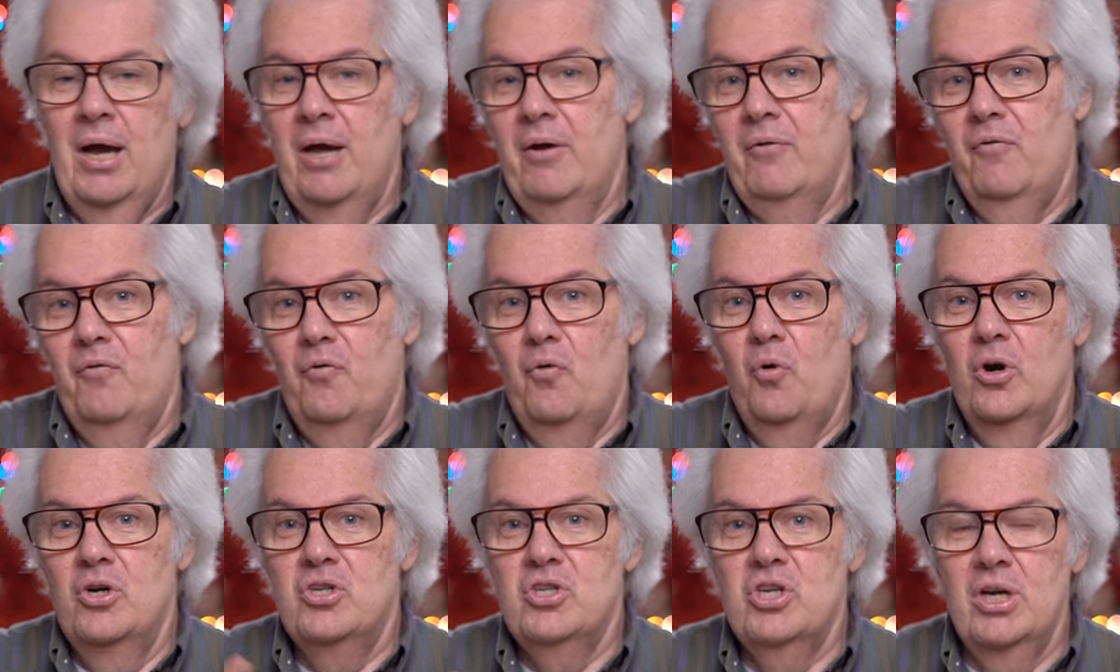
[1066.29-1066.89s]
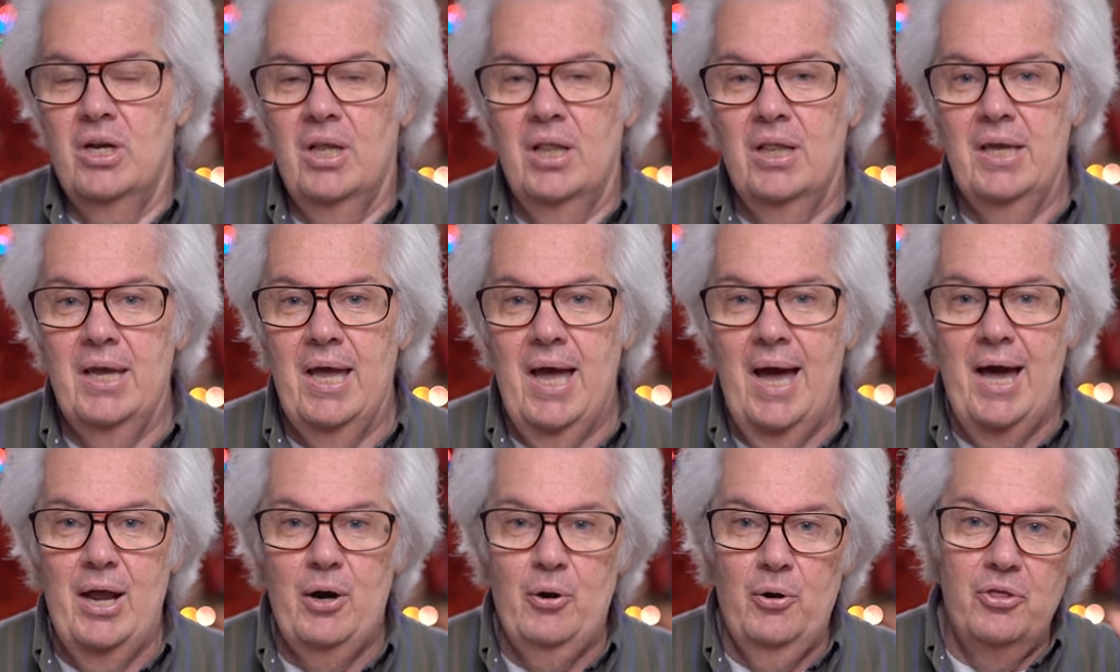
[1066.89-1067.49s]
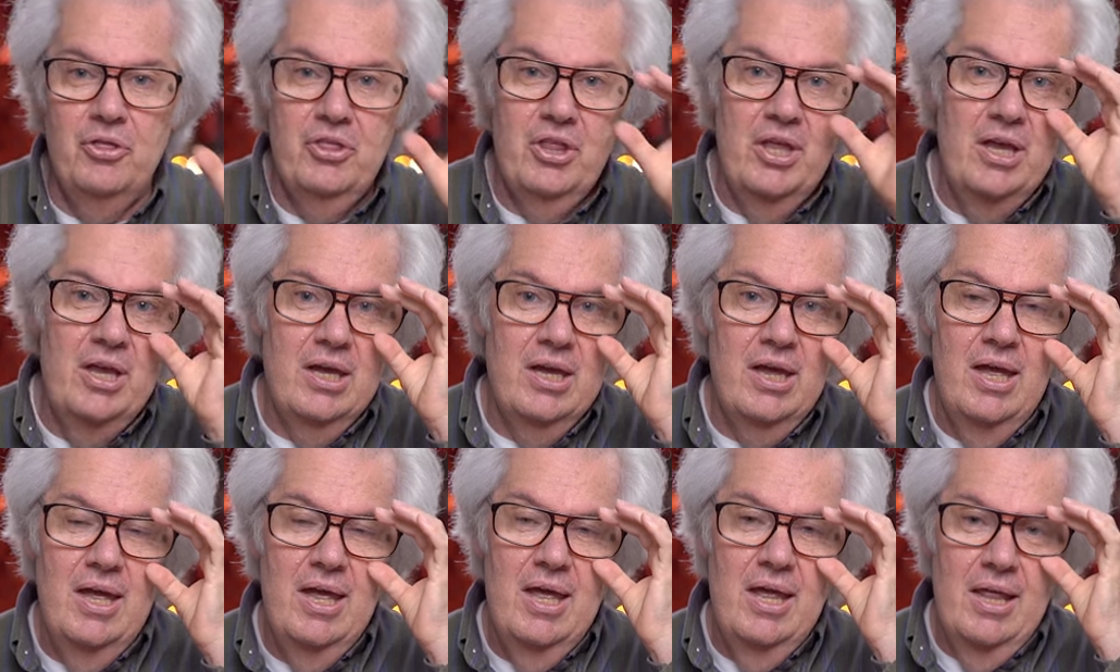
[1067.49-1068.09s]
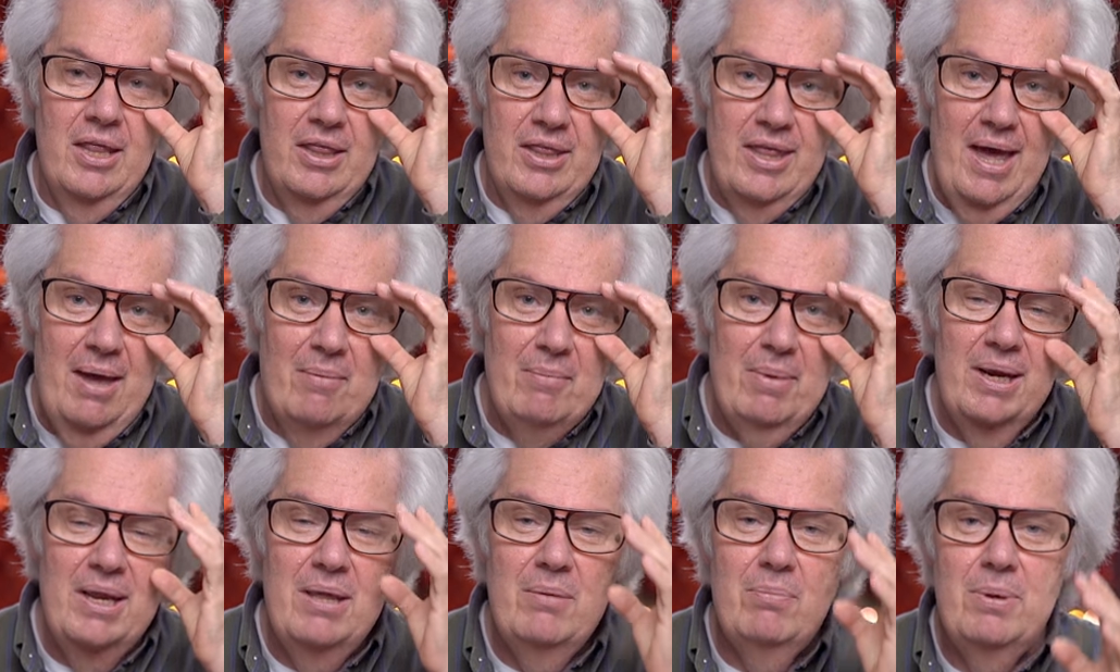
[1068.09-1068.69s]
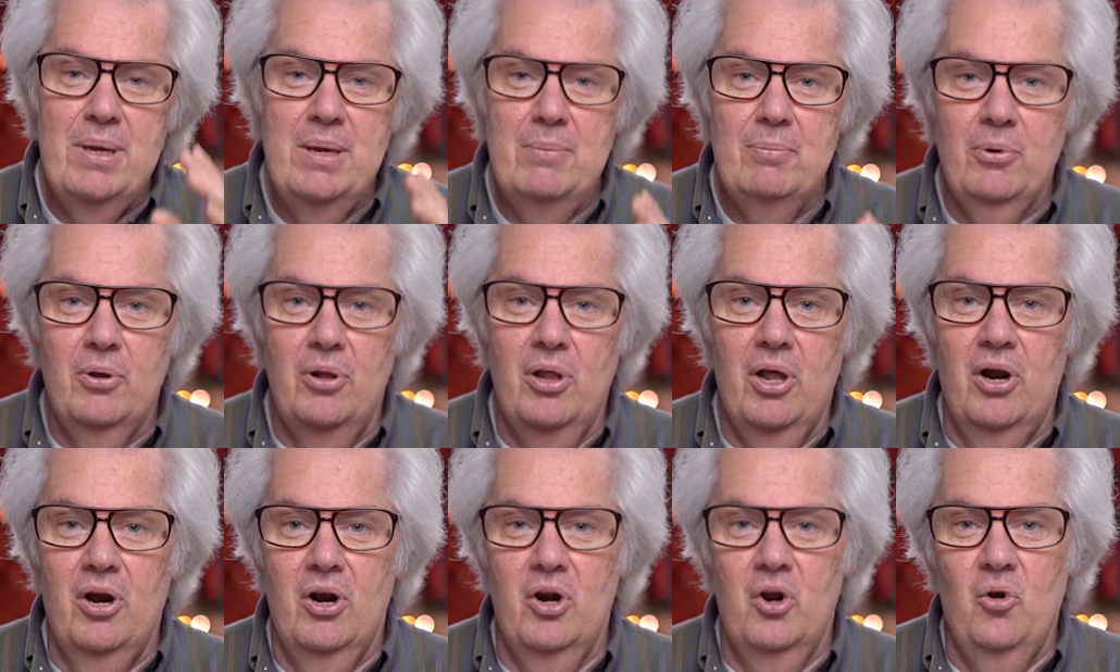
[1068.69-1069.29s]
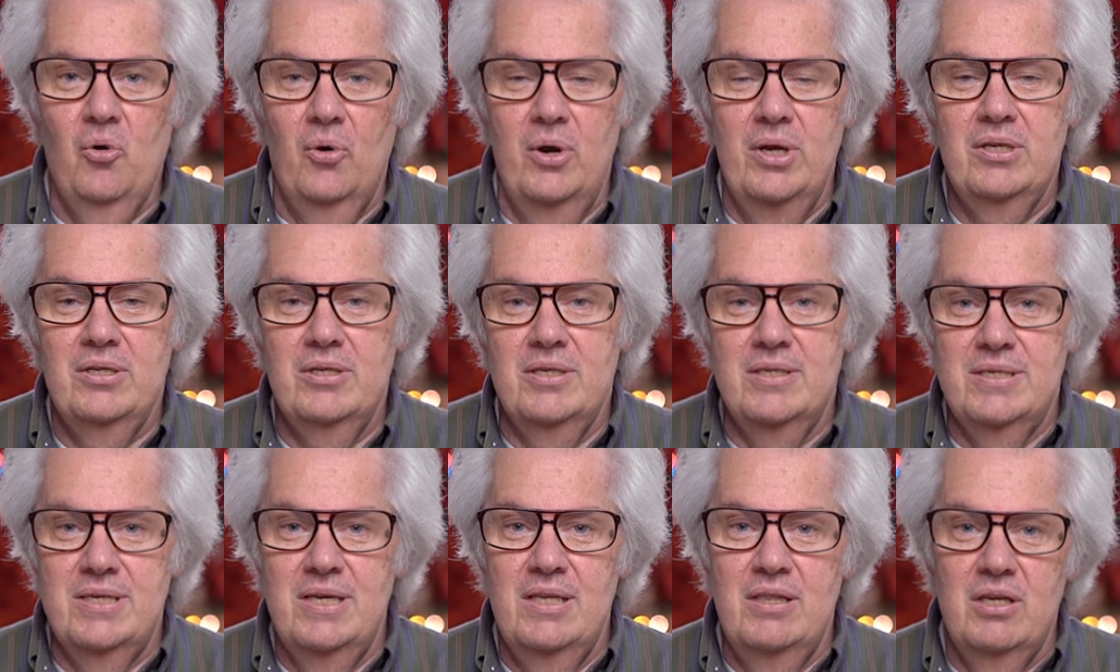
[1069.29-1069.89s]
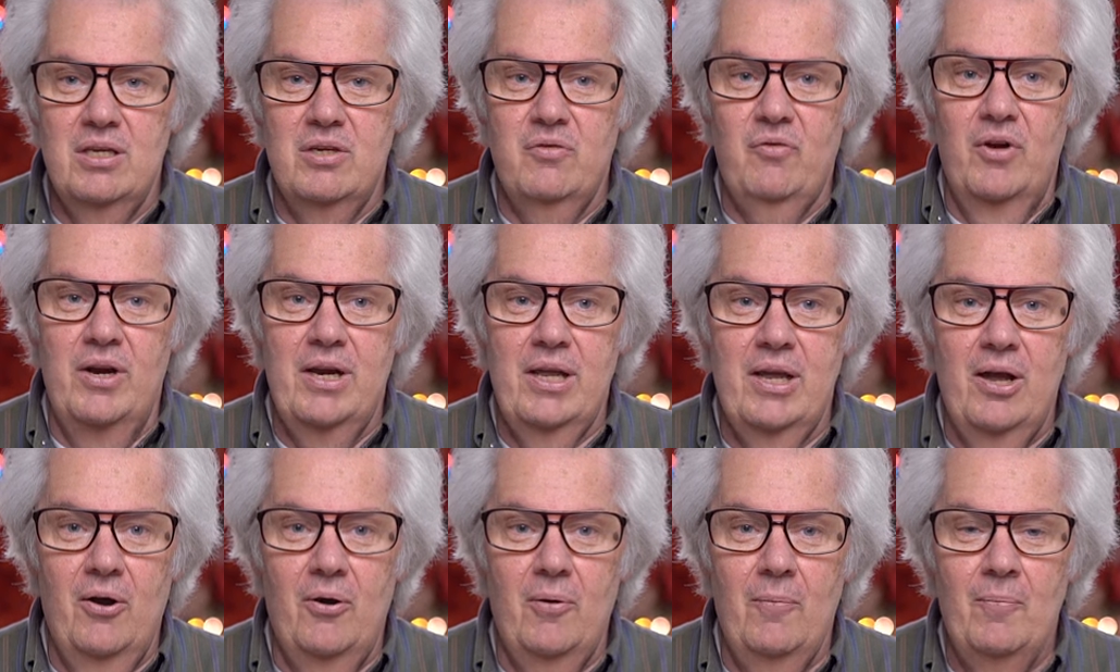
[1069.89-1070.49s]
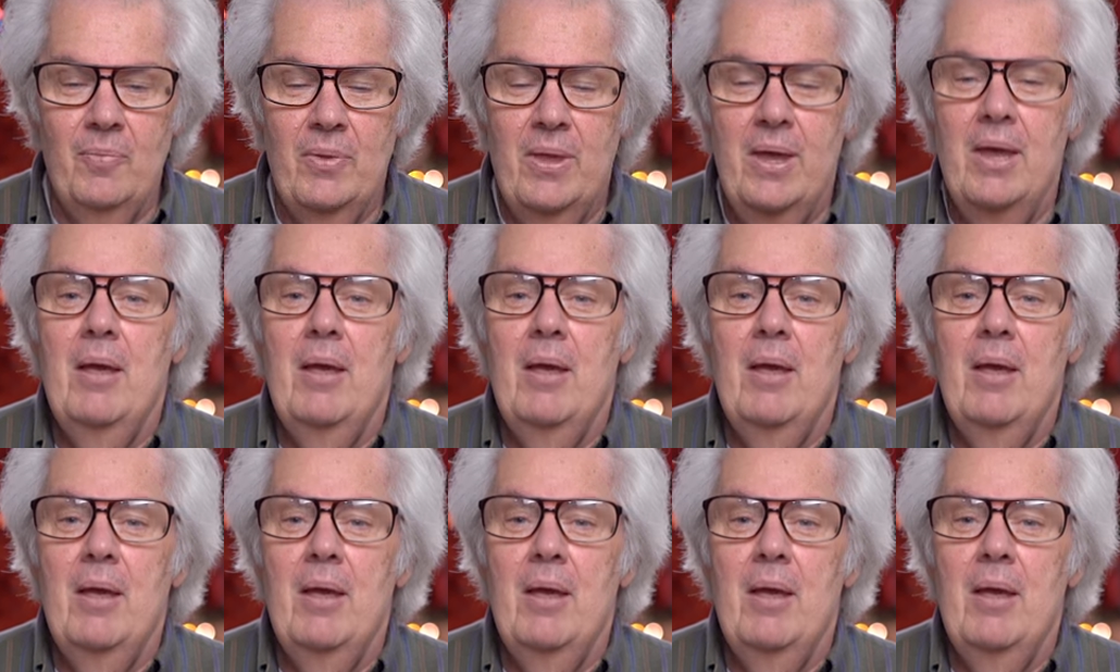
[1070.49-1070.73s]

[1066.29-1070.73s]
Unfortunately, I don't think that many people are going to see this video,